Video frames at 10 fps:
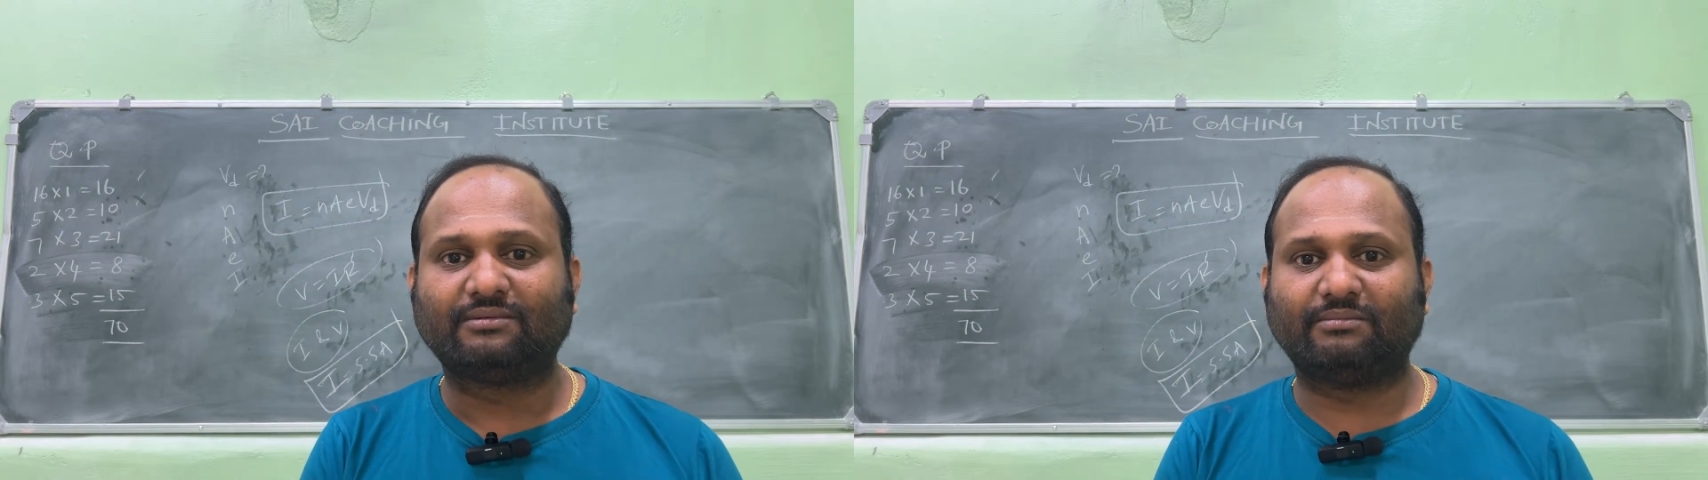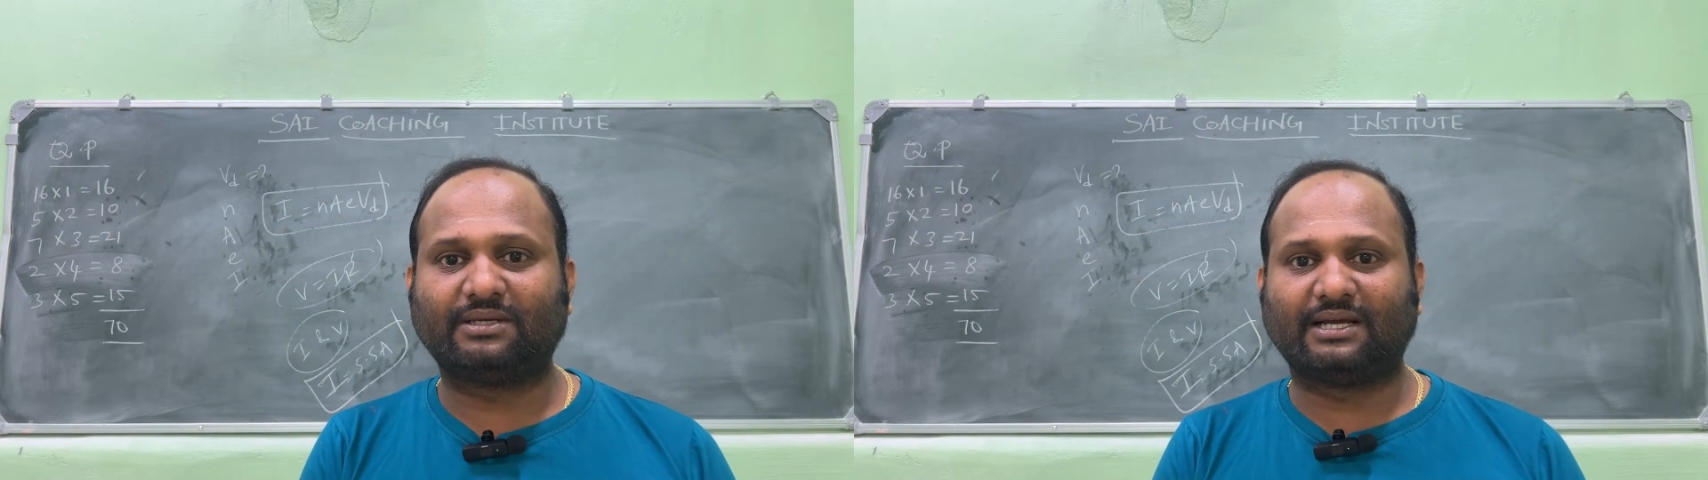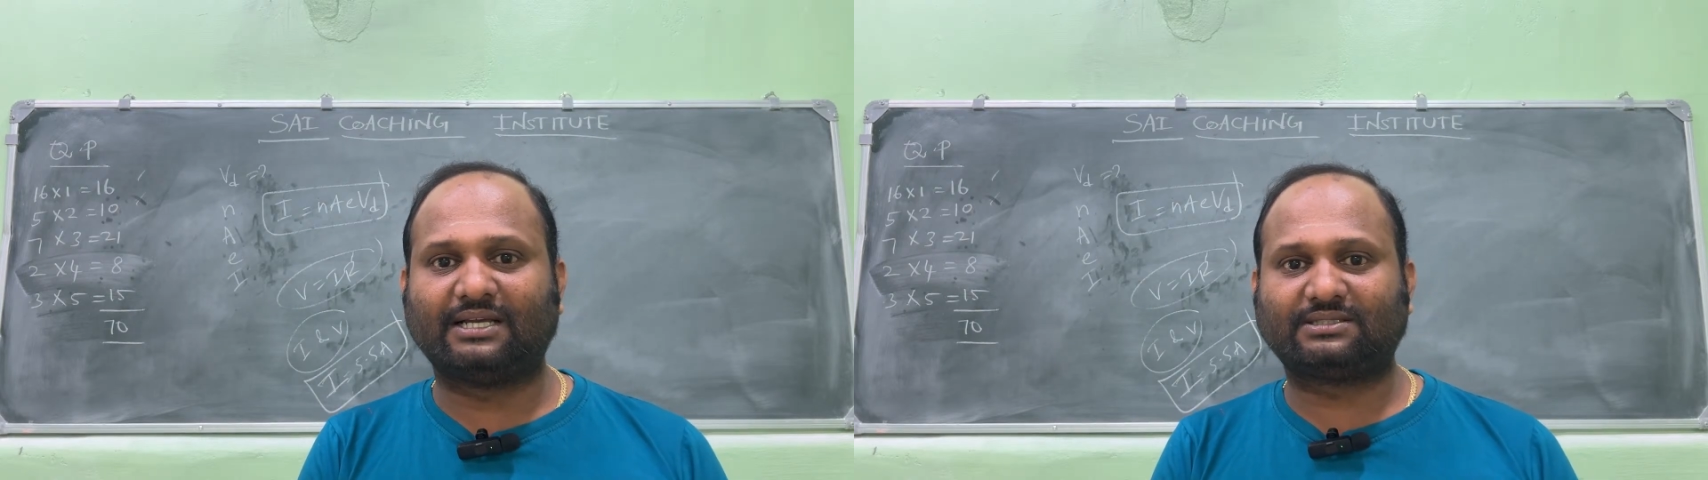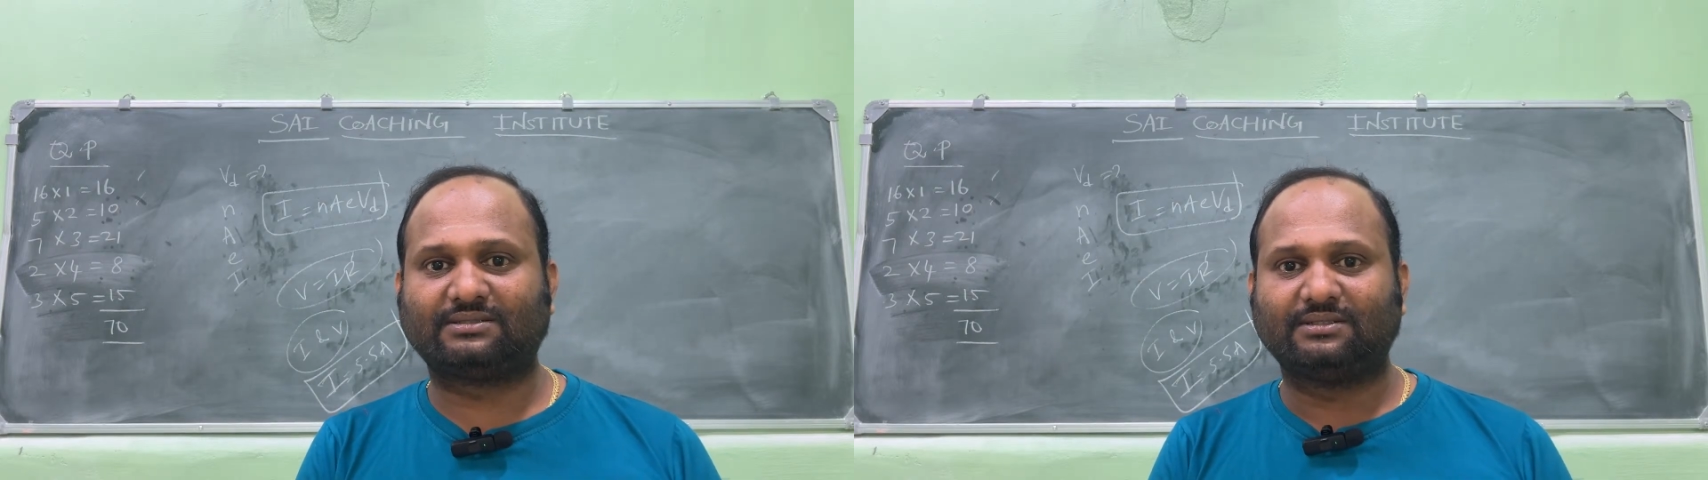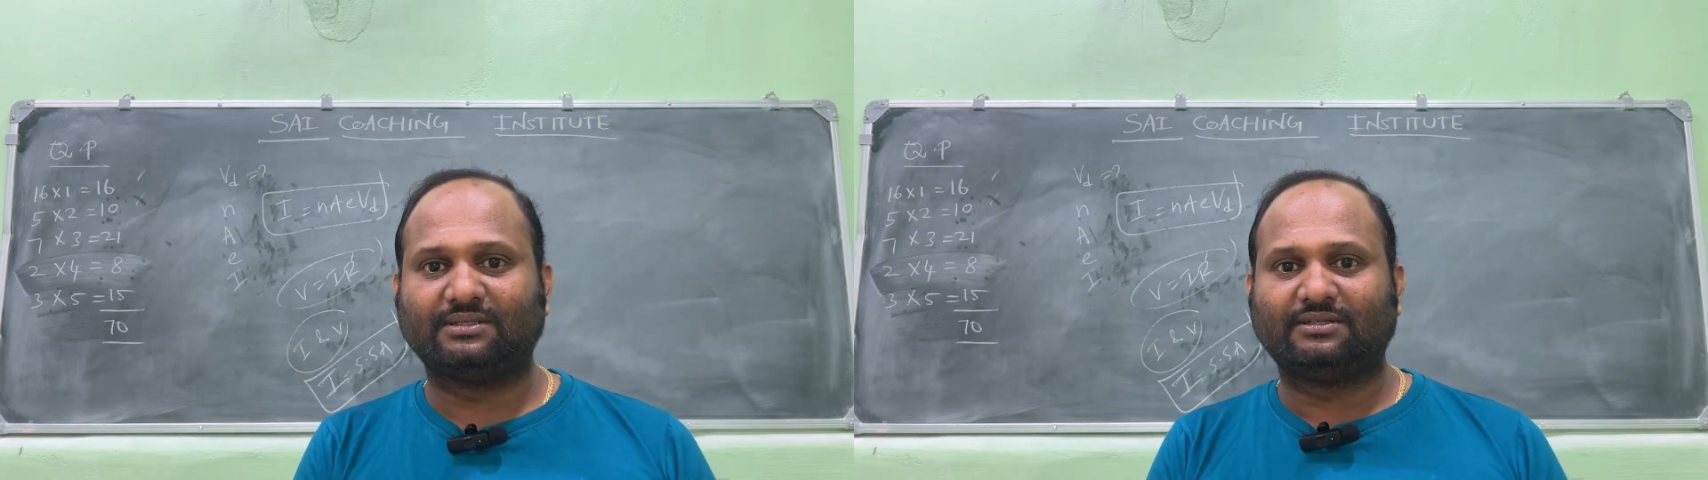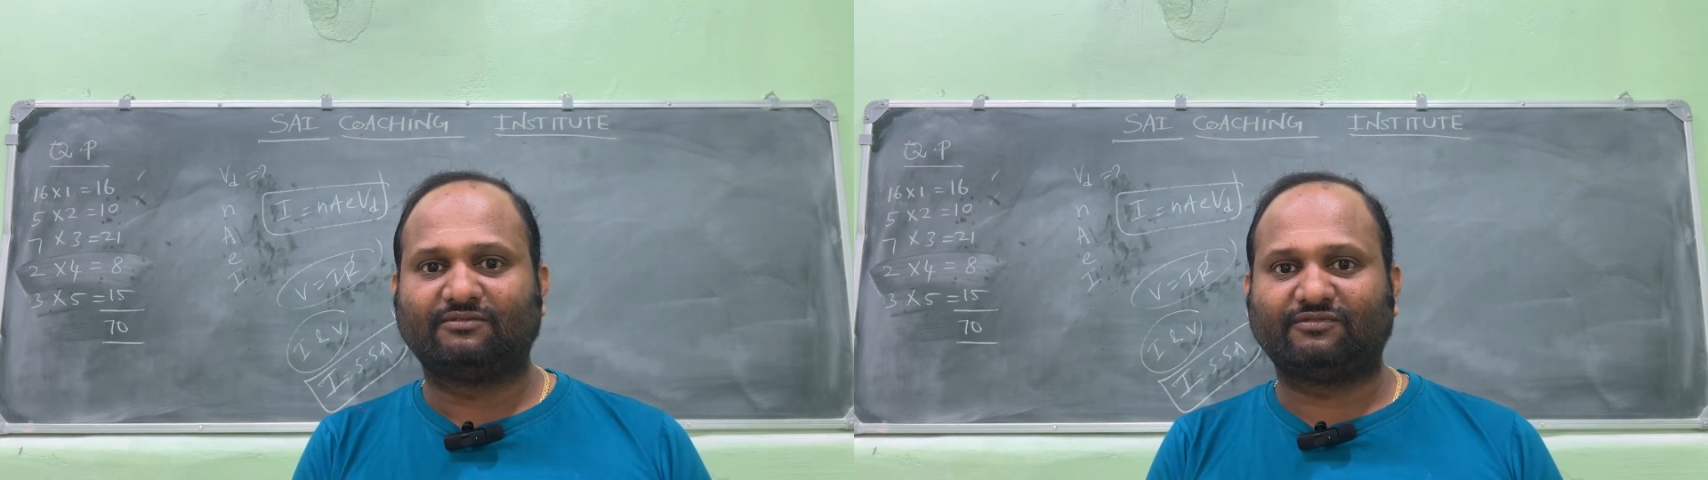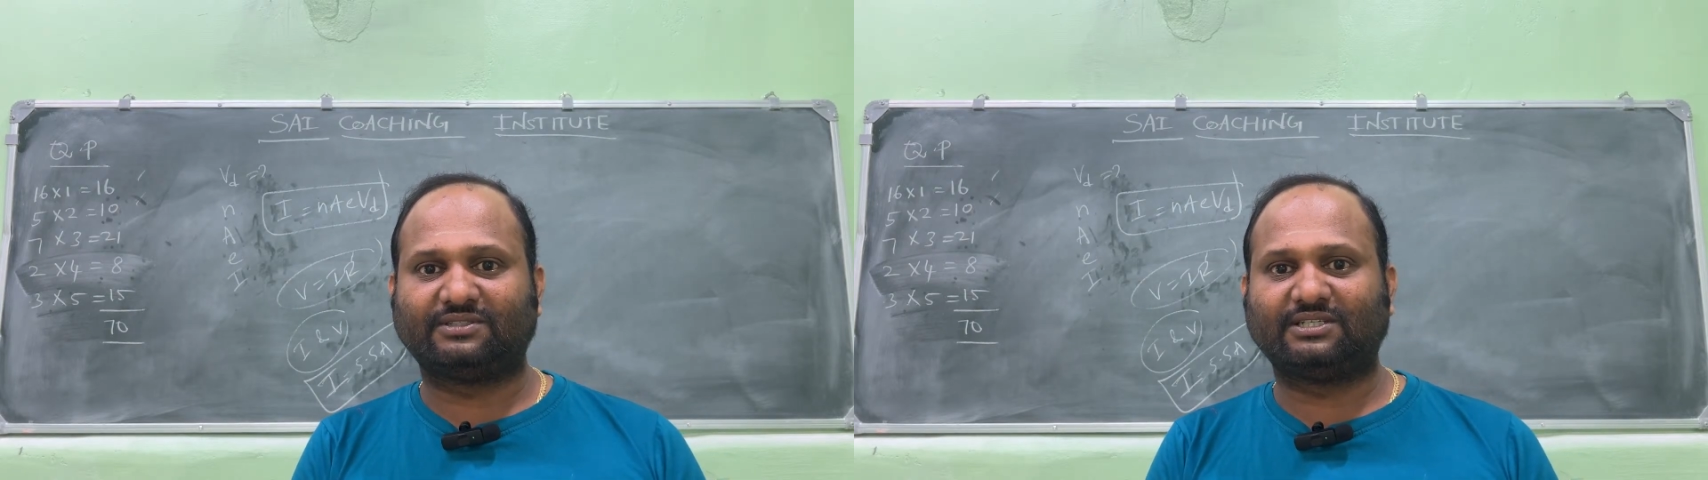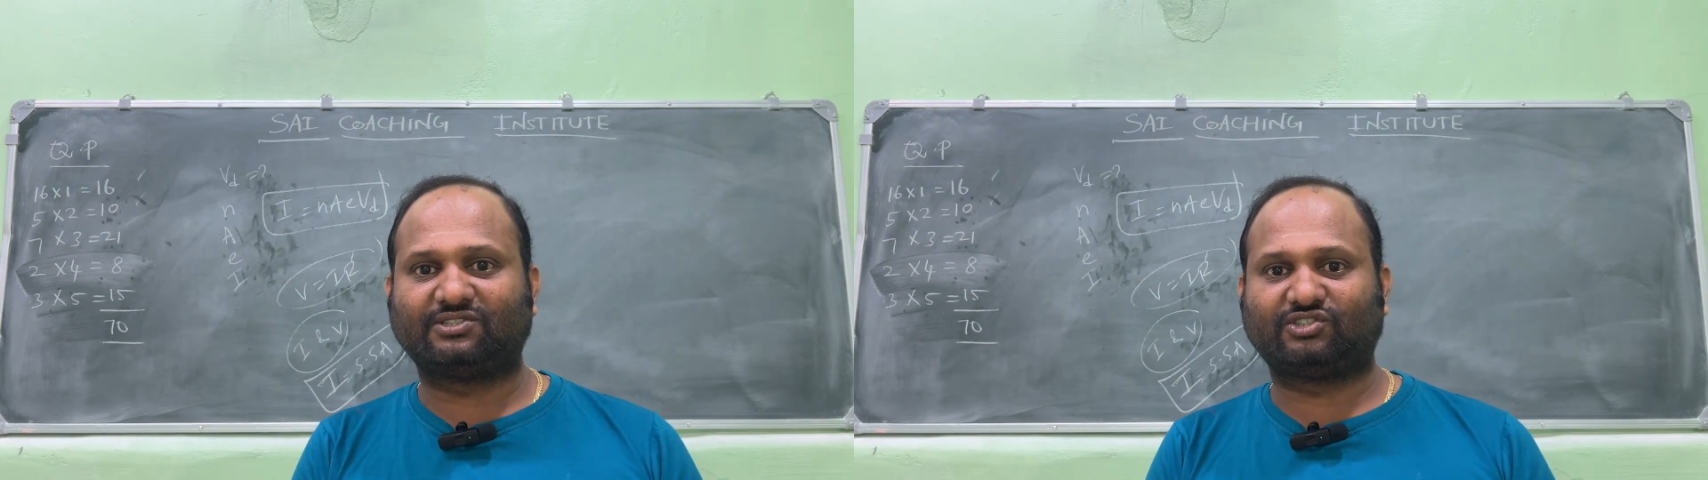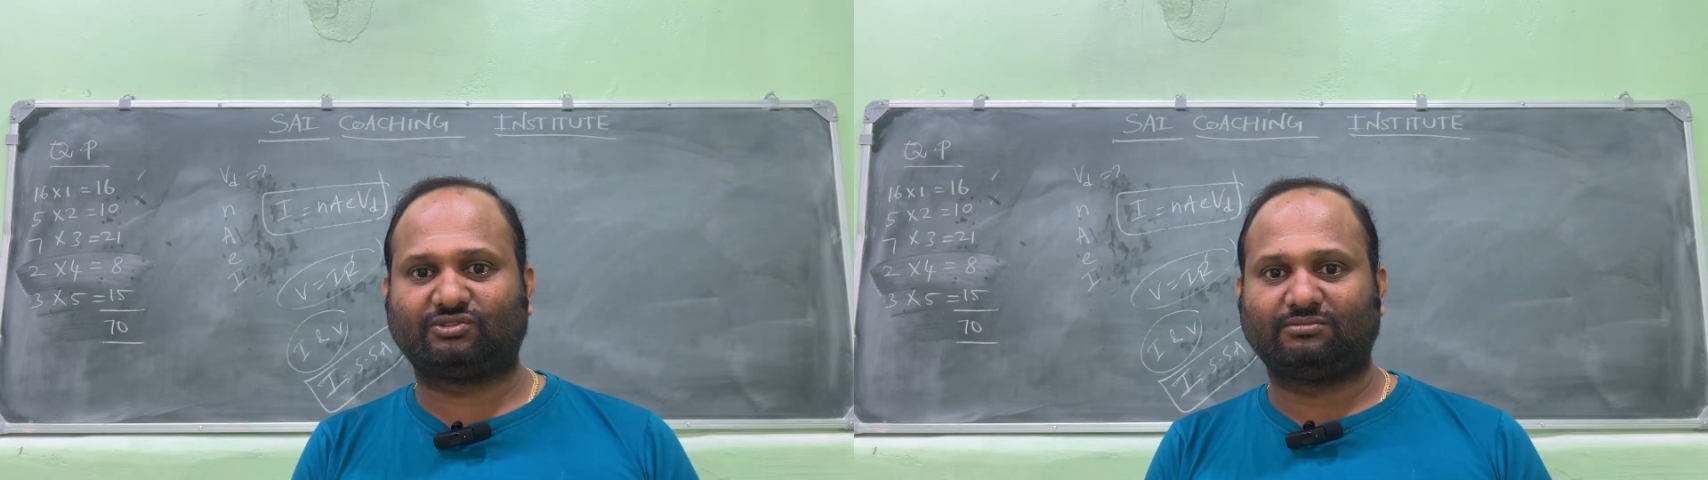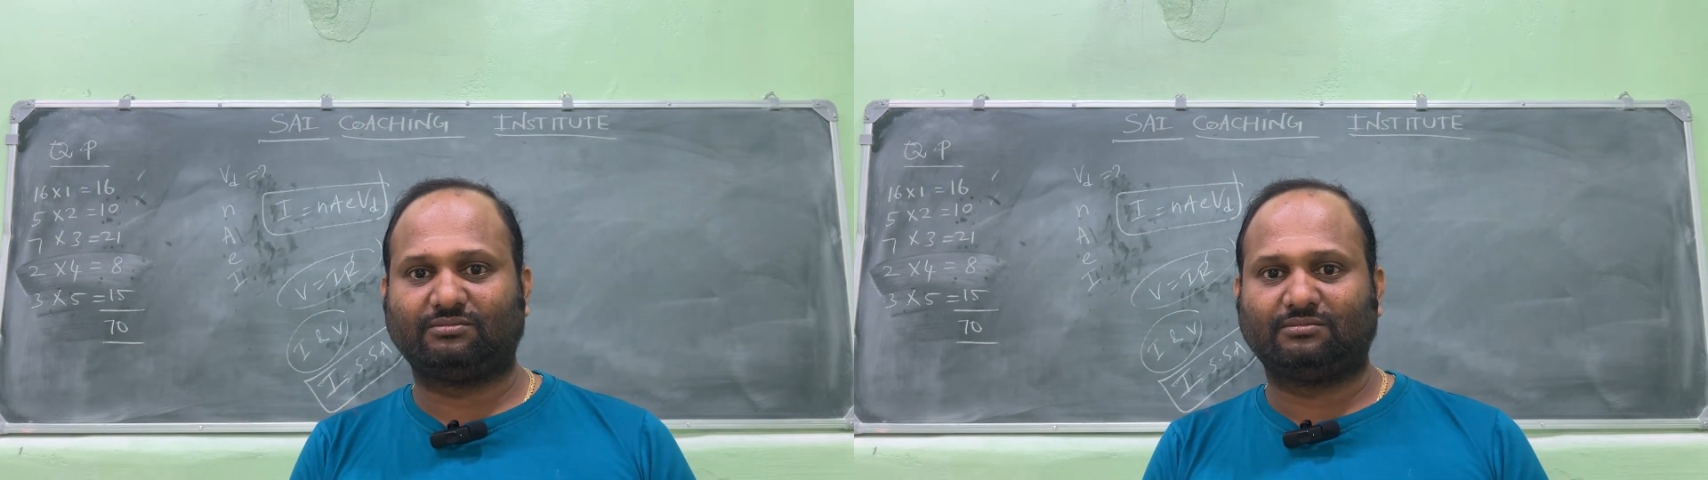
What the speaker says: because physics